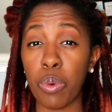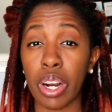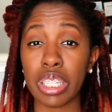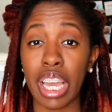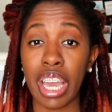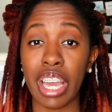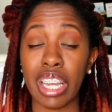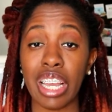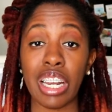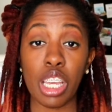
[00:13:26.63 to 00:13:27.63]
work
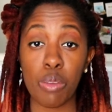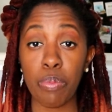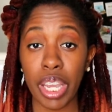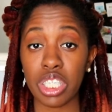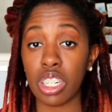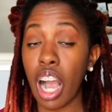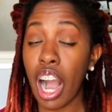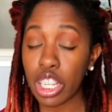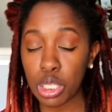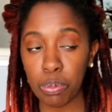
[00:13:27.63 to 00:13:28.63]
at an inpatient
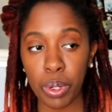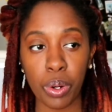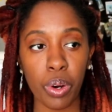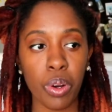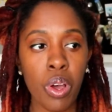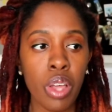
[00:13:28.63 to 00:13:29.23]
hospital